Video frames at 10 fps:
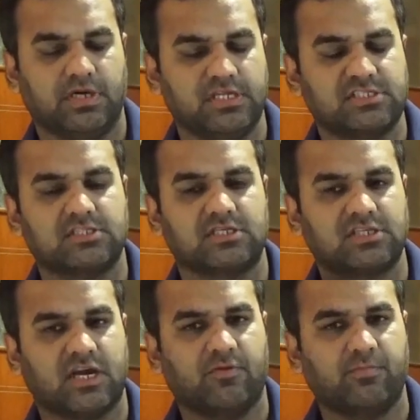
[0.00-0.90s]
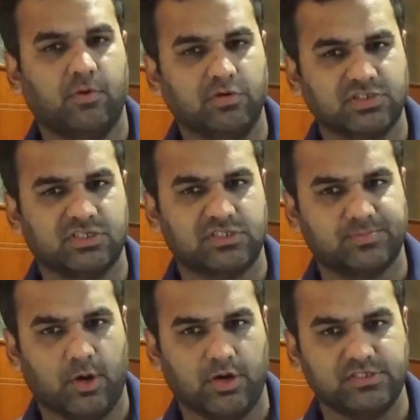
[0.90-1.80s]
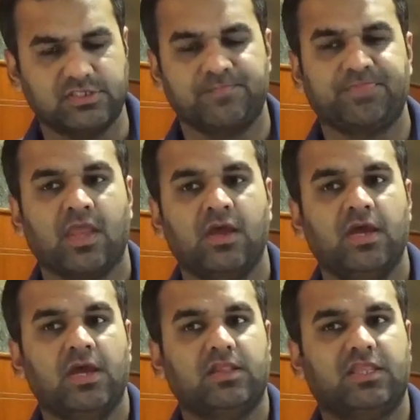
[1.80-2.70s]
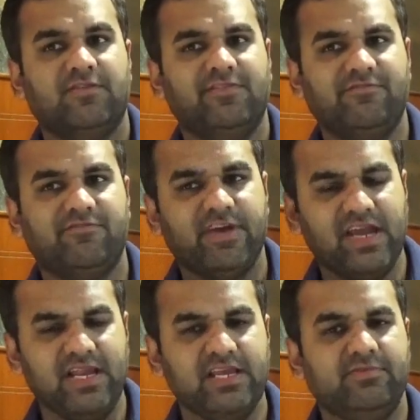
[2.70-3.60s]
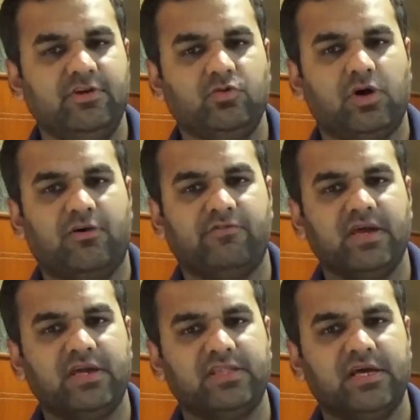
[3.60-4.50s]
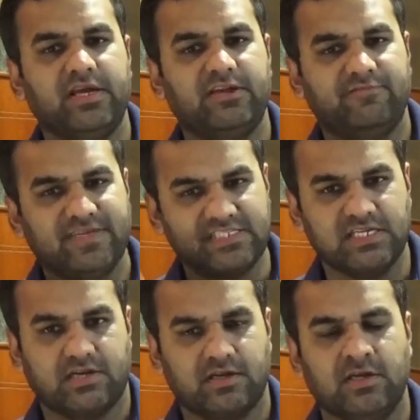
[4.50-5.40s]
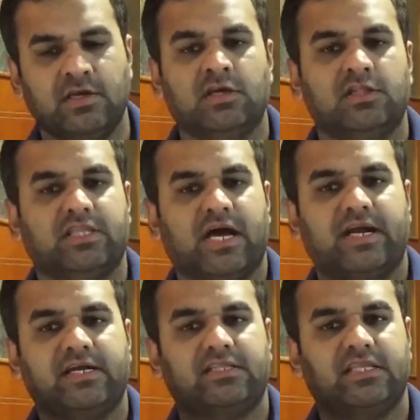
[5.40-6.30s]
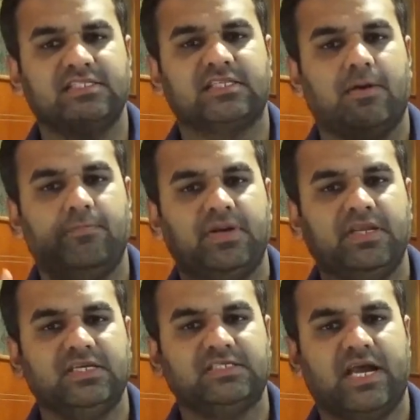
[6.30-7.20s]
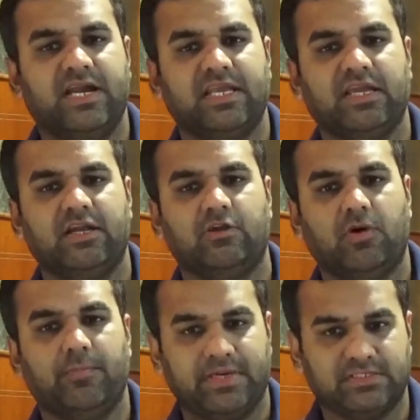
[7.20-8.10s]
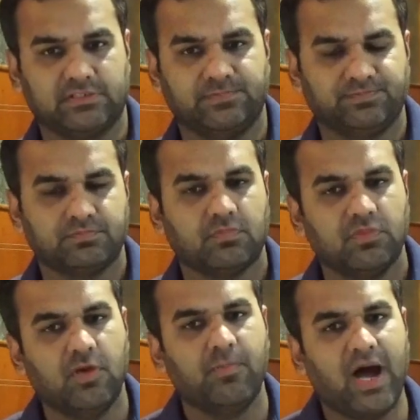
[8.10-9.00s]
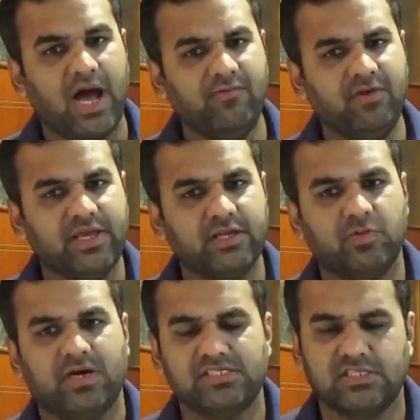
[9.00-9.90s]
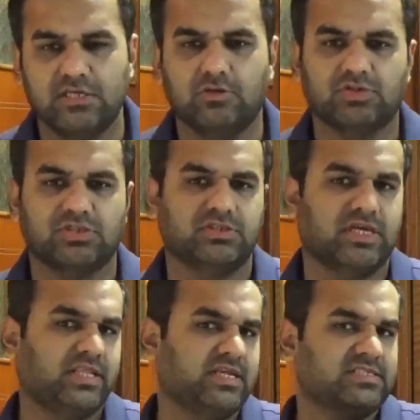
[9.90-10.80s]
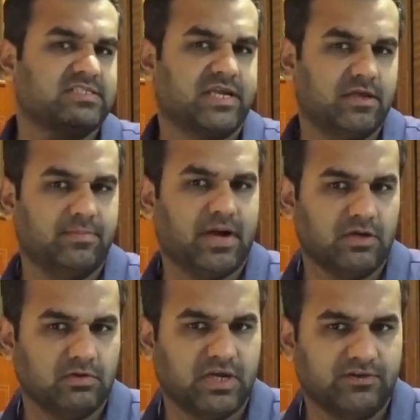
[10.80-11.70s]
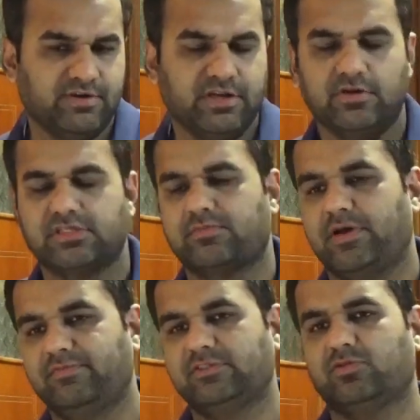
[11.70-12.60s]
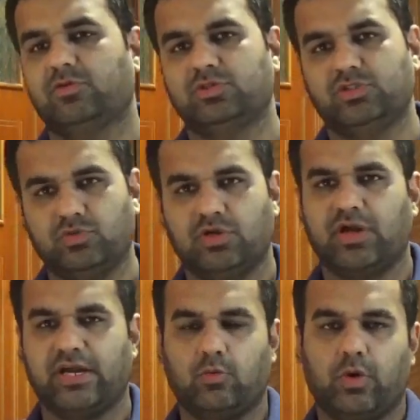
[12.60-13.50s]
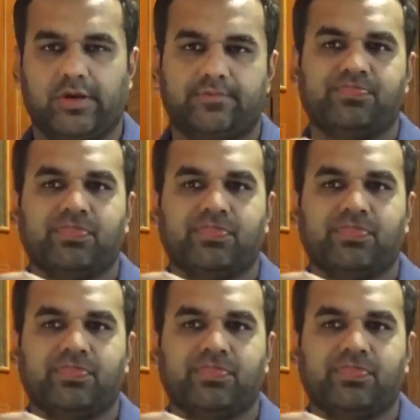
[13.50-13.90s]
it's a kind of post-response, they were failed even to aware the investor that this company is heading into a mess. Now, I would like to ask three questions, and there is a second part to that video as well, which we want to shoot it right away,